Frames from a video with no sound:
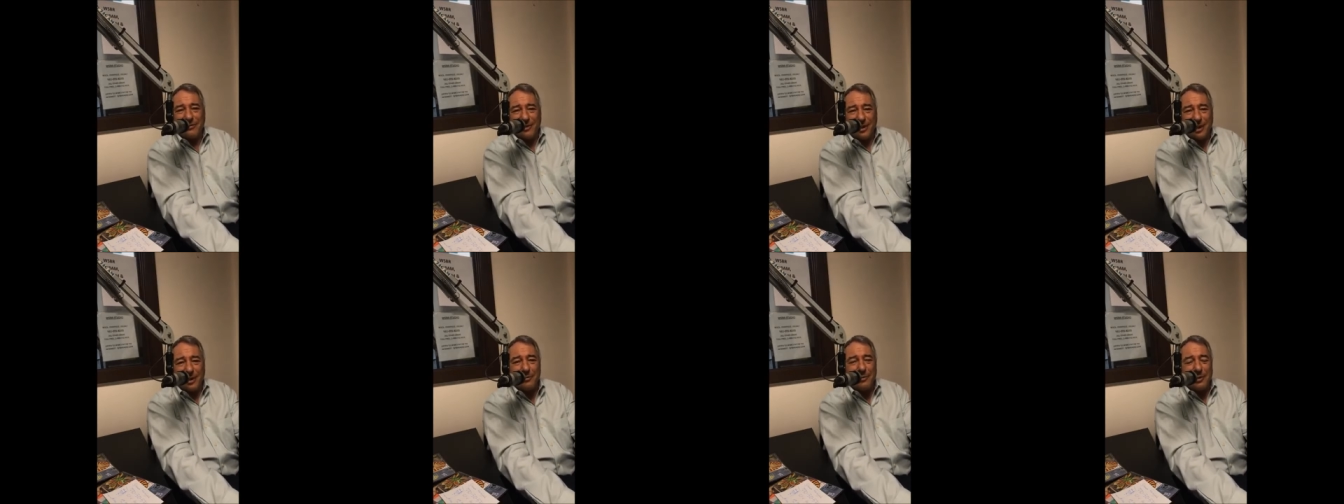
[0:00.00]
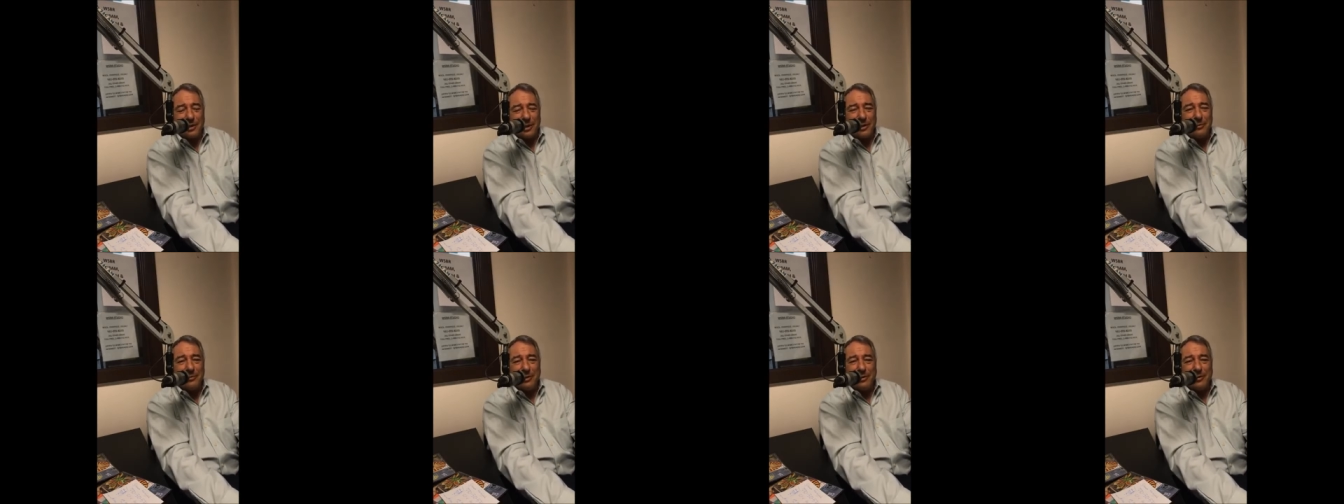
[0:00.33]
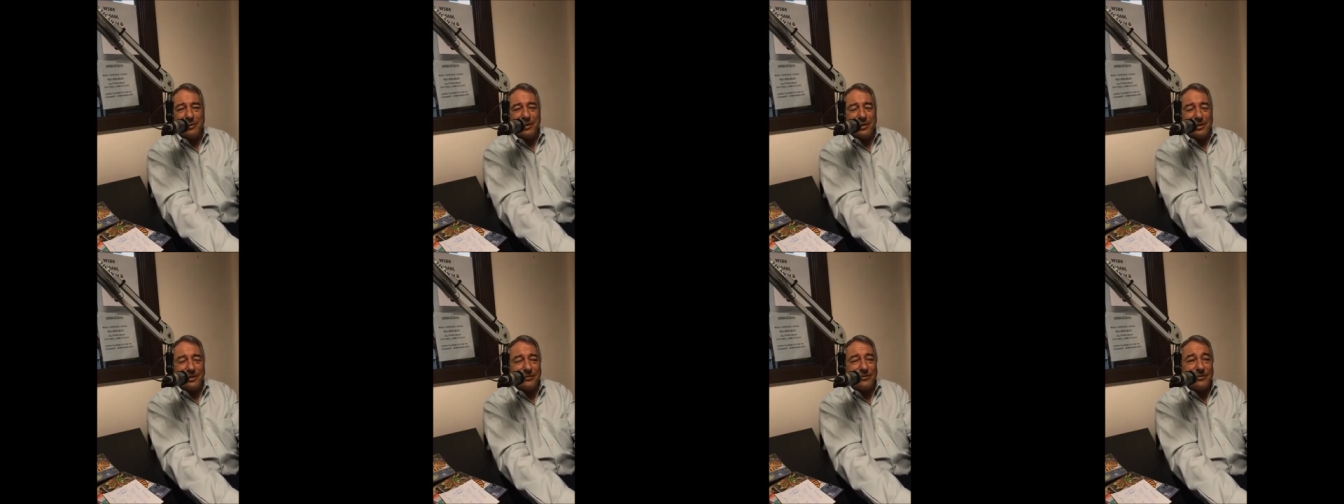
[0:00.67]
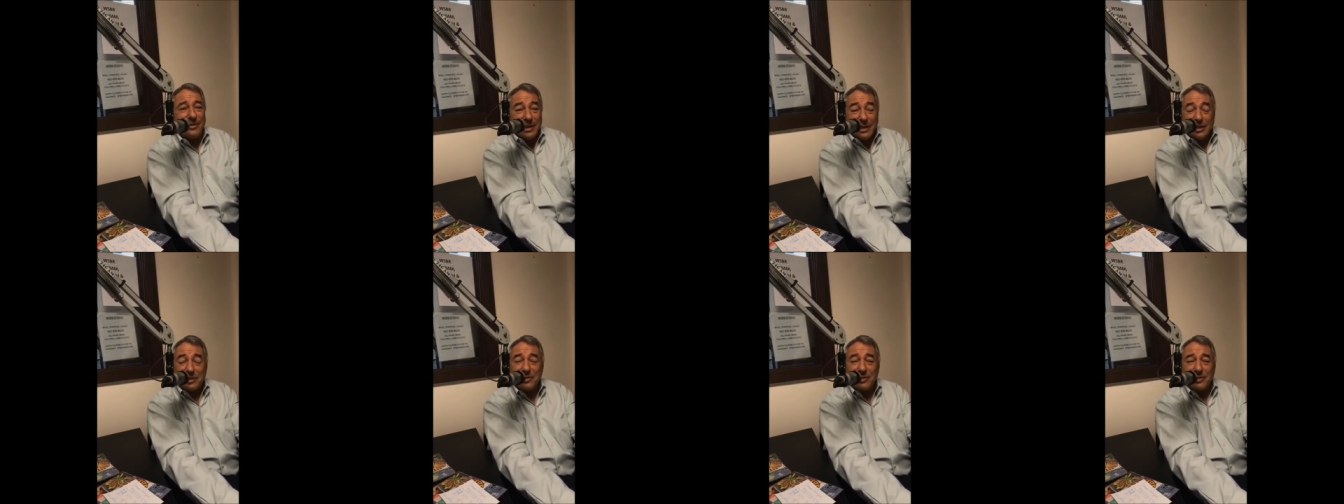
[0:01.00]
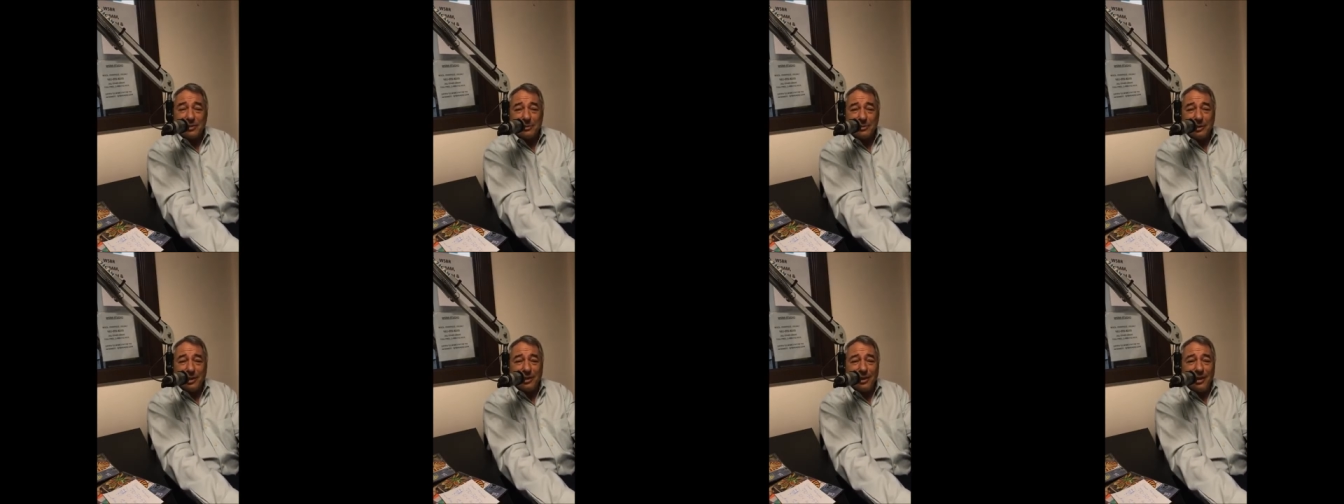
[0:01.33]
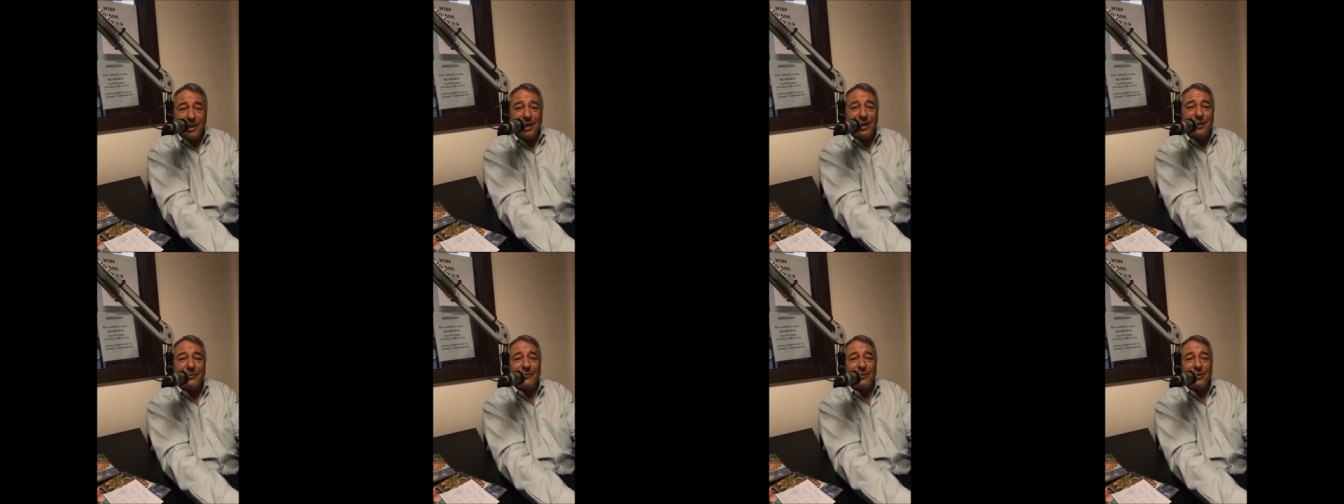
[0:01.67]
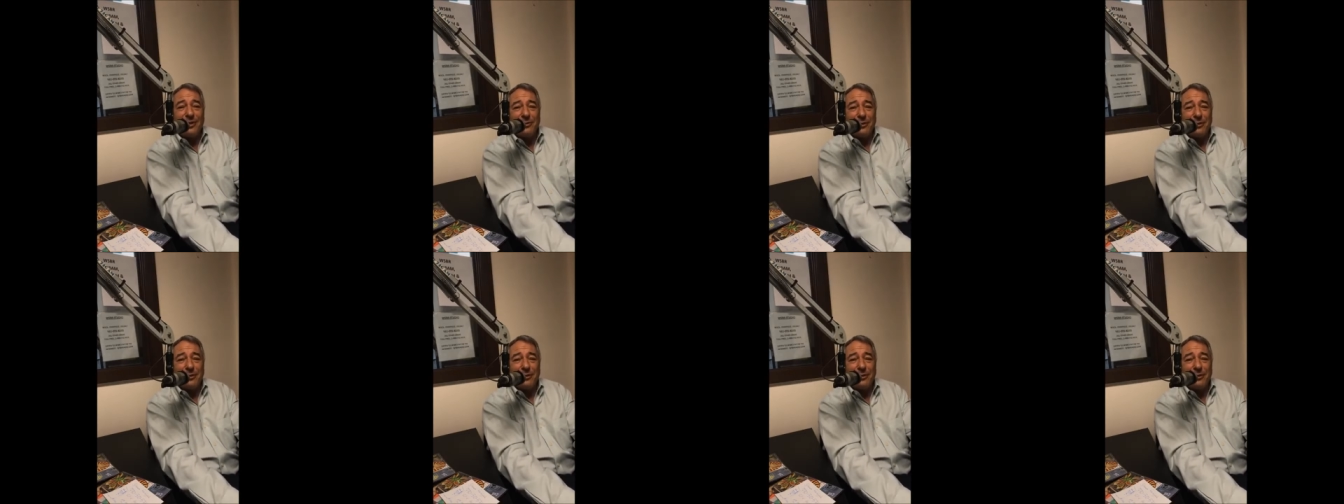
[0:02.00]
a vibrant community and financially well off,